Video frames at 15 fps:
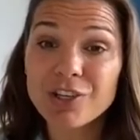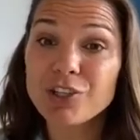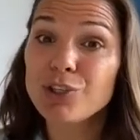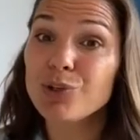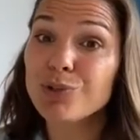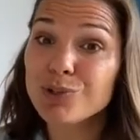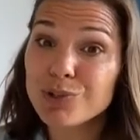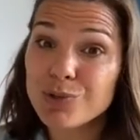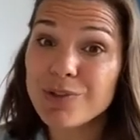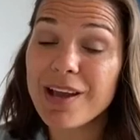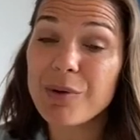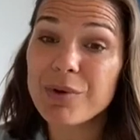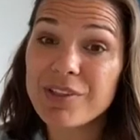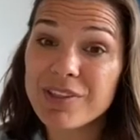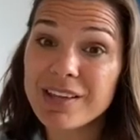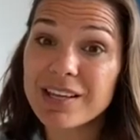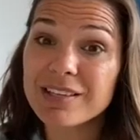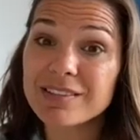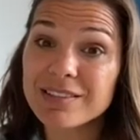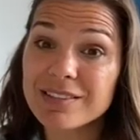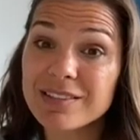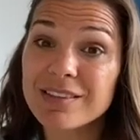You can do that with
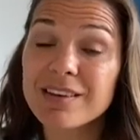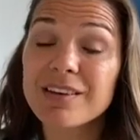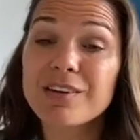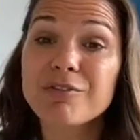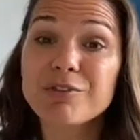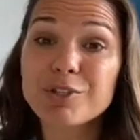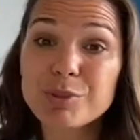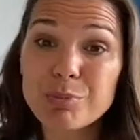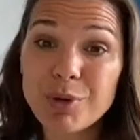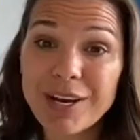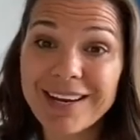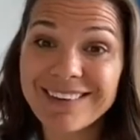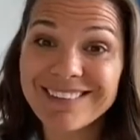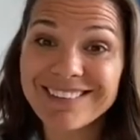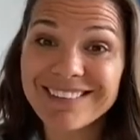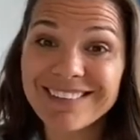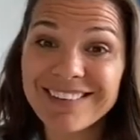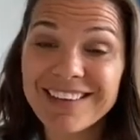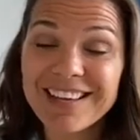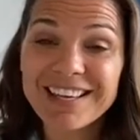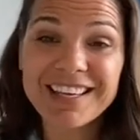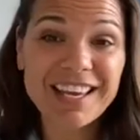things for spring.
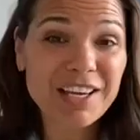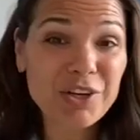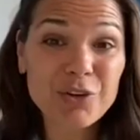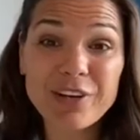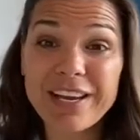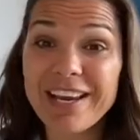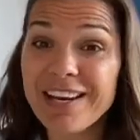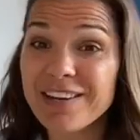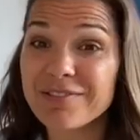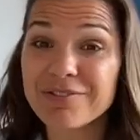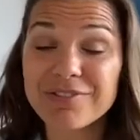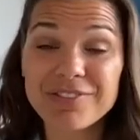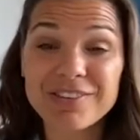Get creative.